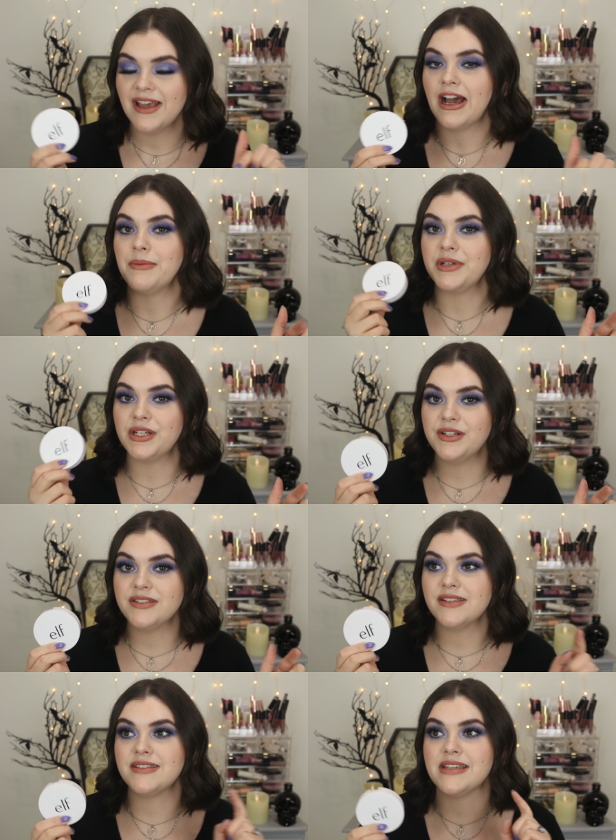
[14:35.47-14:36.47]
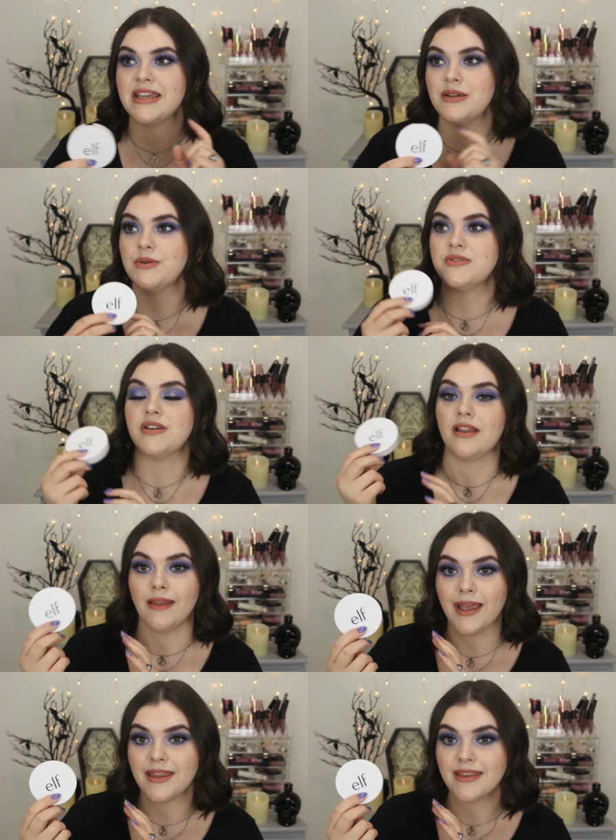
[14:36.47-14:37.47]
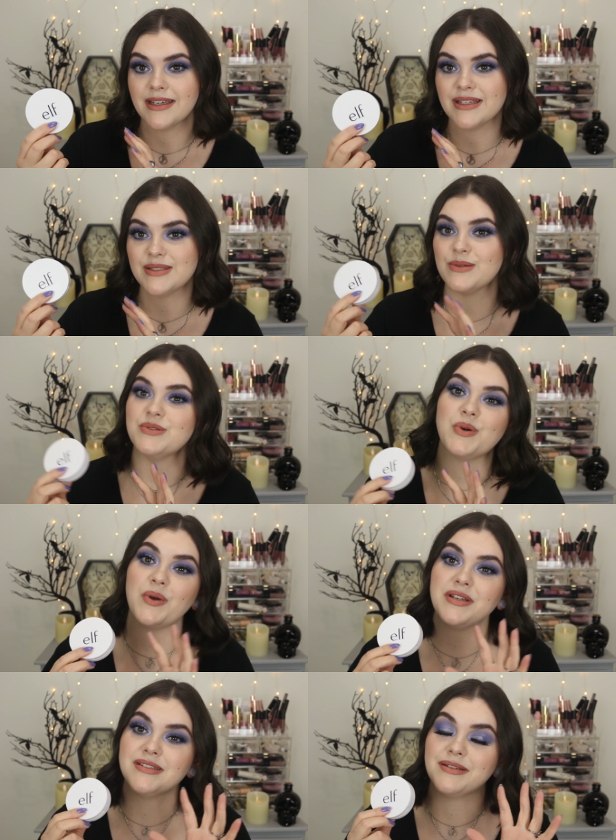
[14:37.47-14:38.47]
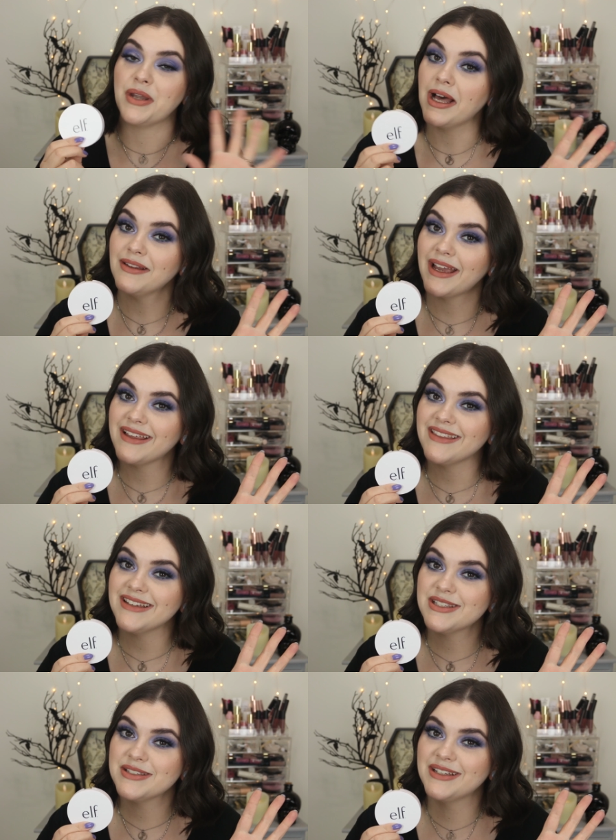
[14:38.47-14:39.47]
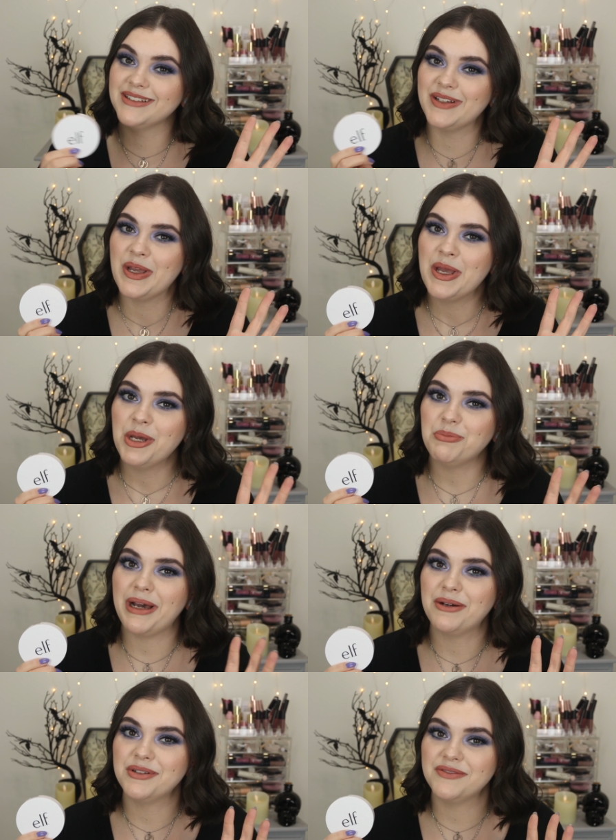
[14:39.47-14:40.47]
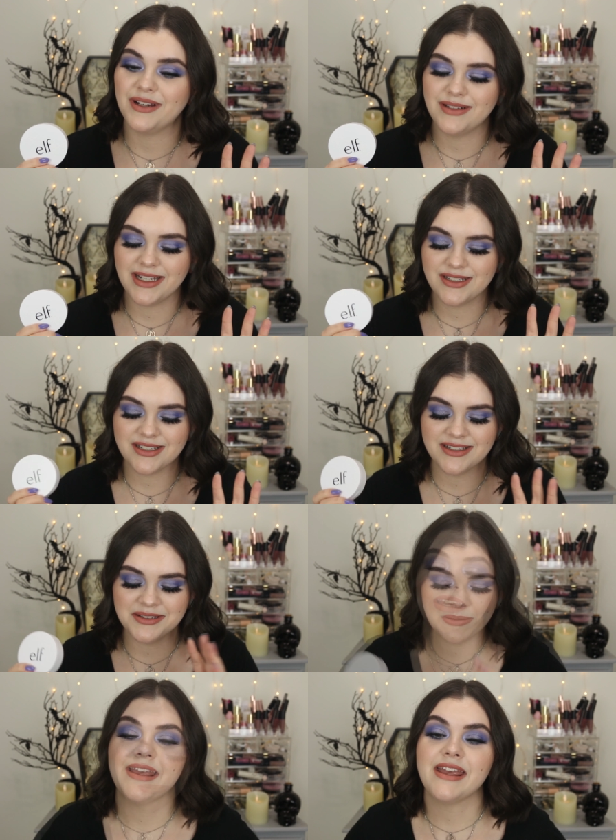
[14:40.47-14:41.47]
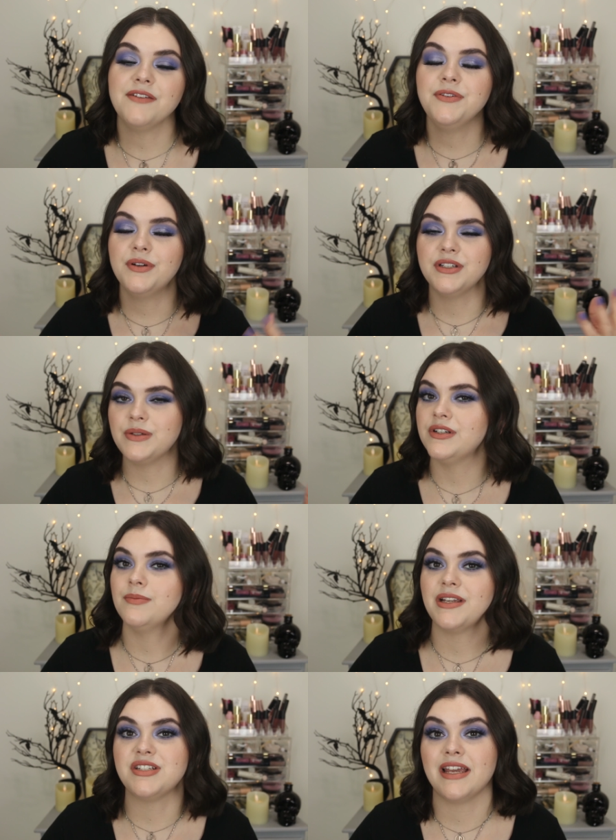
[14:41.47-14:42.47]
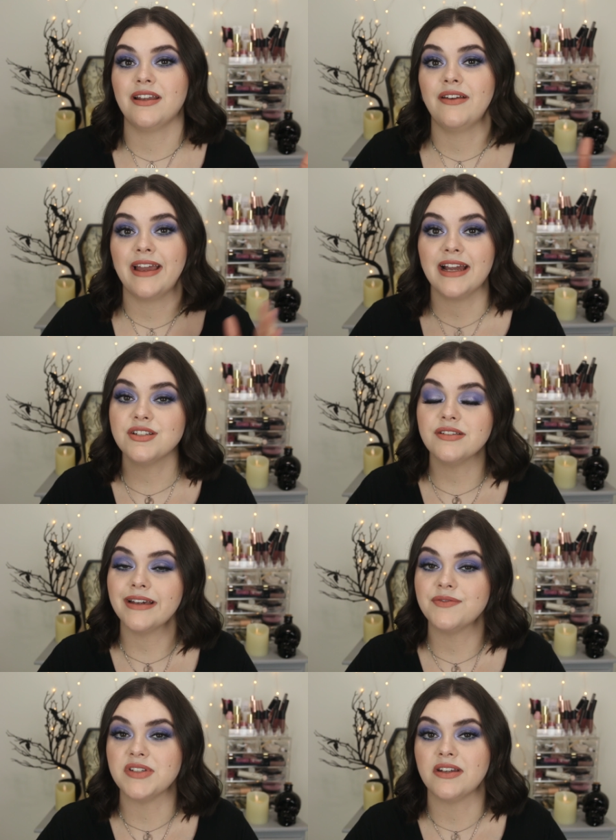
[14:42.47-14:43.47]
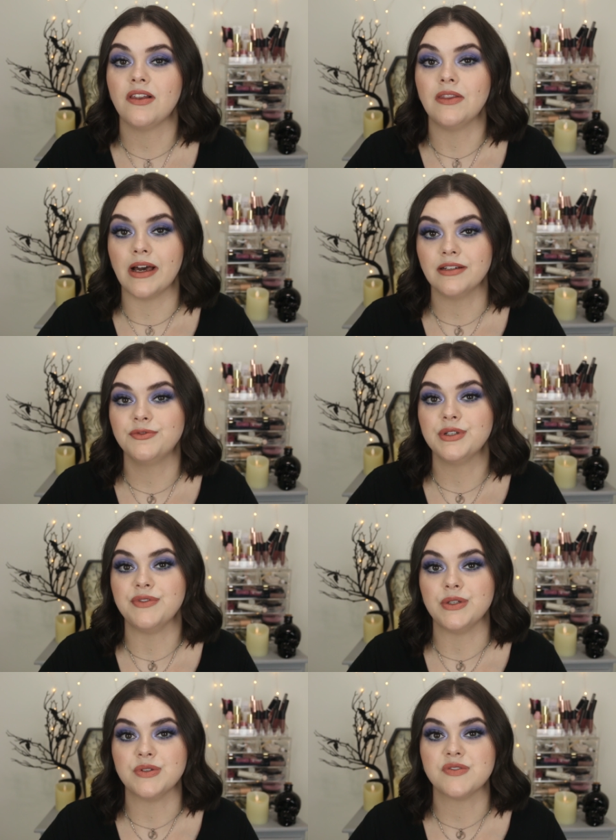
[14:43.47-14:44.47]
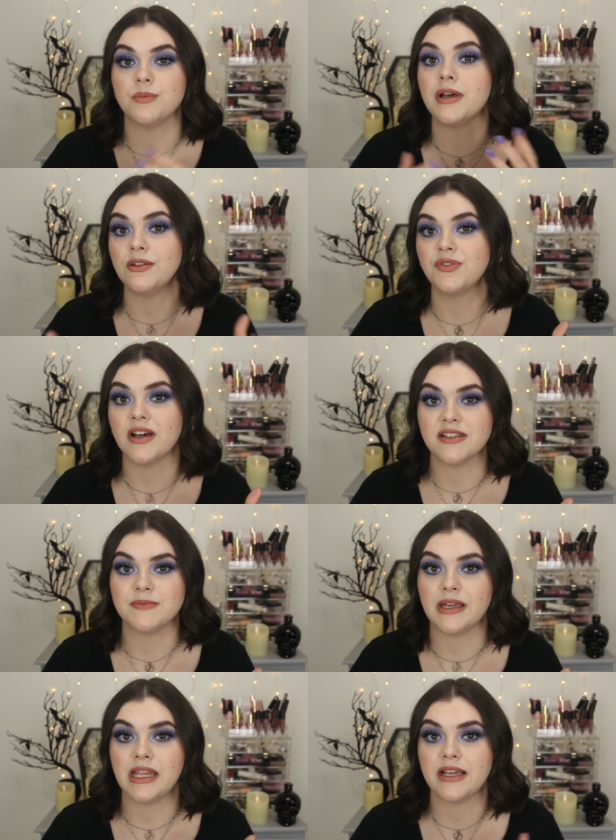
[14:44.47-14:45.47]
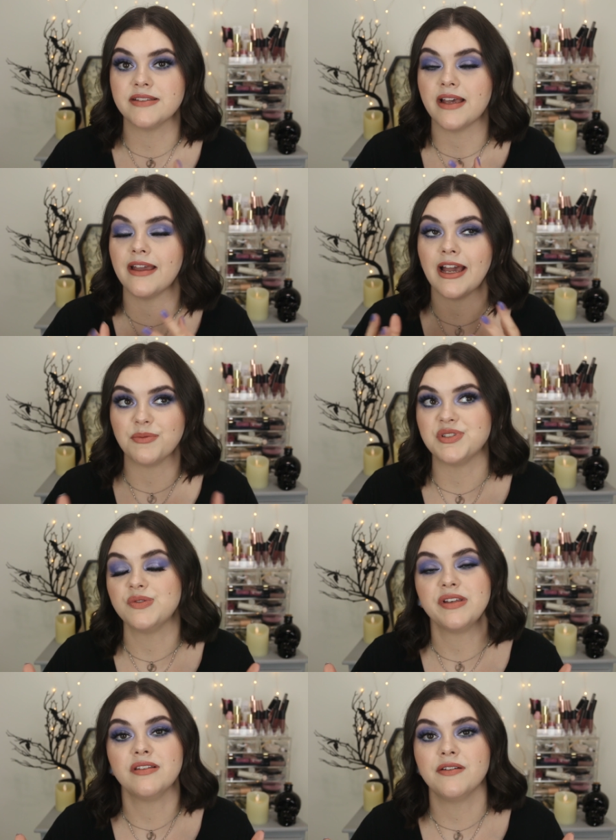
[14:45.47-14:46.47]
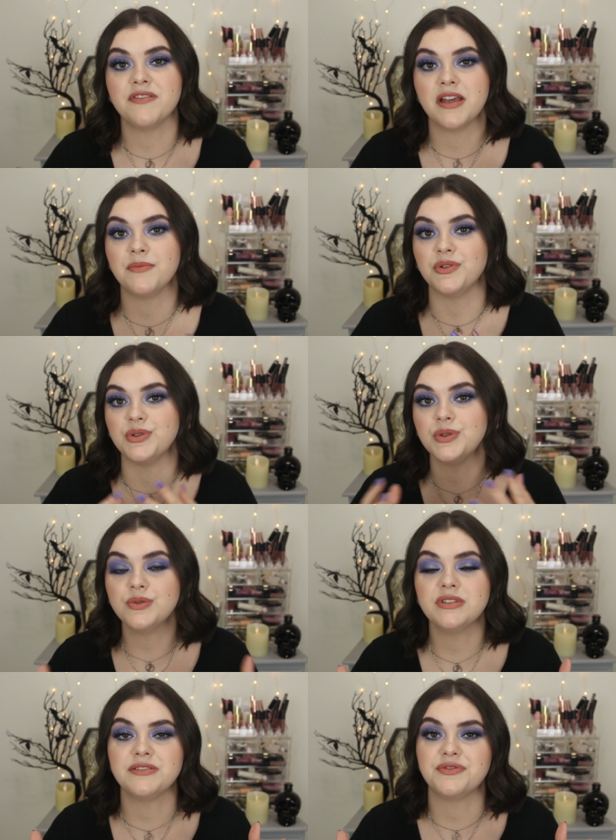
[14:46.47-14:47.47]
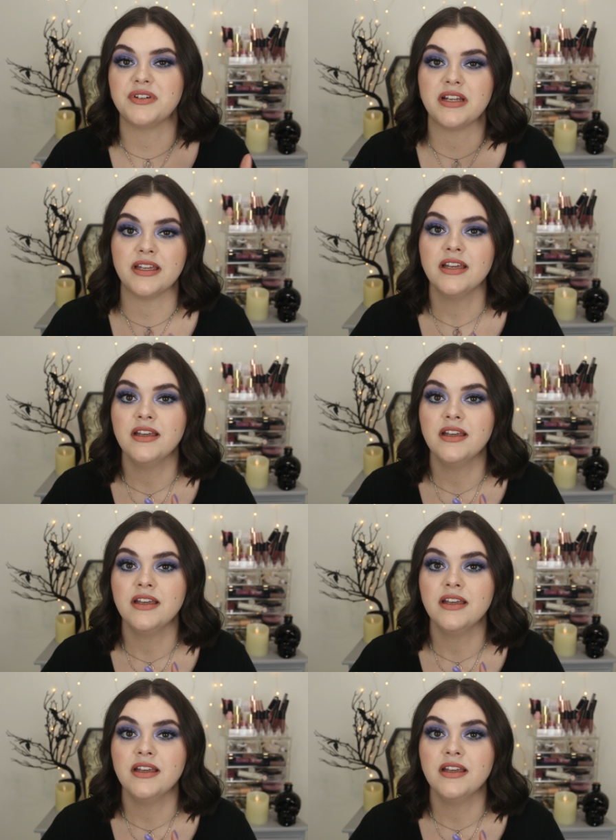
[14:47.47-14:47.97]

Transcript: I'm curious to see who's gonna like this, who's going to not like this powder foundation. If you're new here to my channel, I actually have done a lot of reviews from e.l.f. Cosmetics. I absolutely love them. They're cruelty-free.